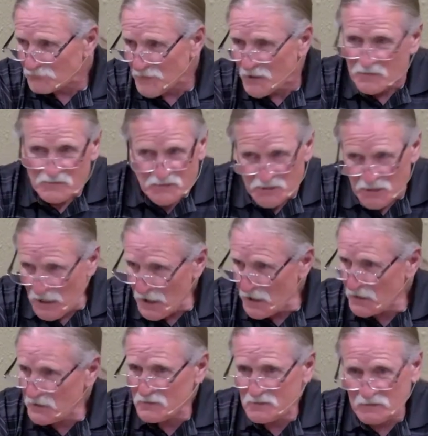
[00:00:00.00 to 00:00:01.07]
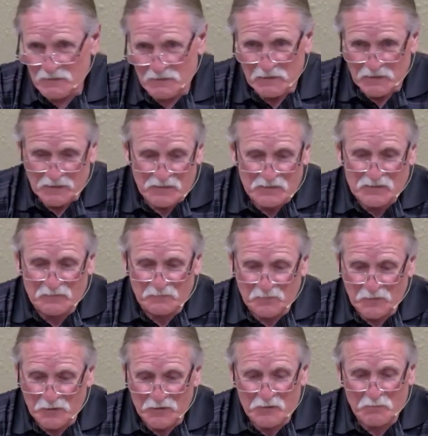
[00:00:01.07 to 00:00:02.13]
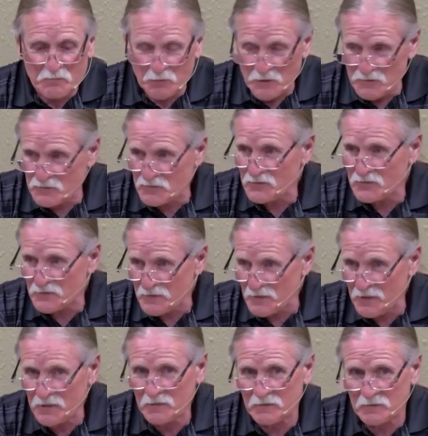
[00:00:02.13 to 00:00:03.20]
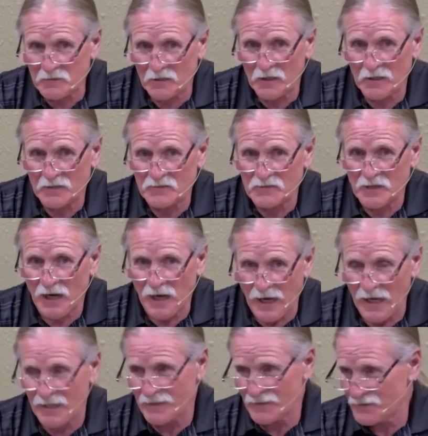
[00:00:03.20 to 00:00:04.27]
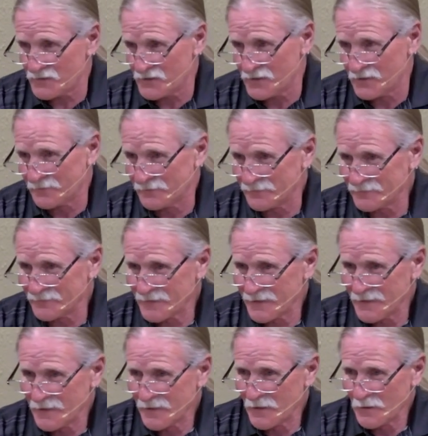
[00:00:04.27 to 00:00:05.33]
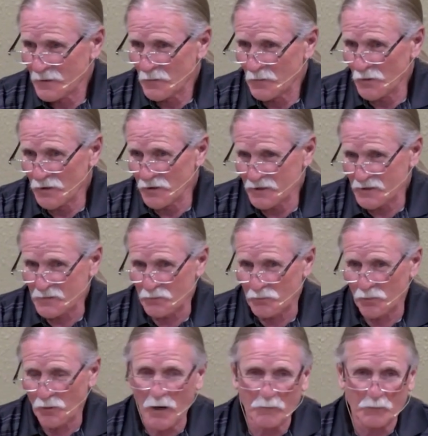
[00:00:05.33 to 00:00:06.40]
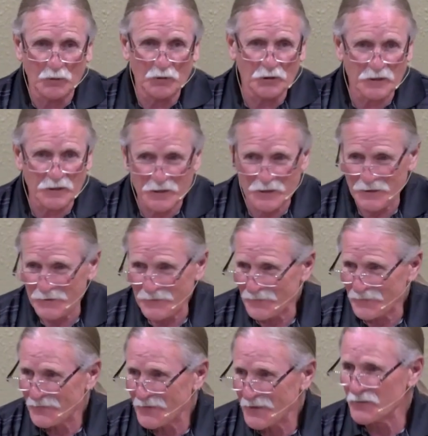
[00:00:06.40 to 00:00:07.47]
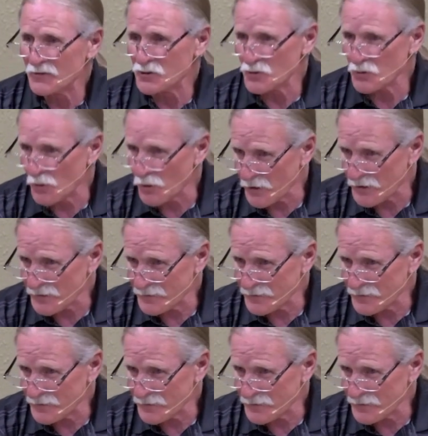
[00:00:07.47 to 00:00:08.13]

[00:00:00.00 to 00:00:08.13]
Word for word: Sex is a very precious thing in God's eyes when it's properly enjoyed.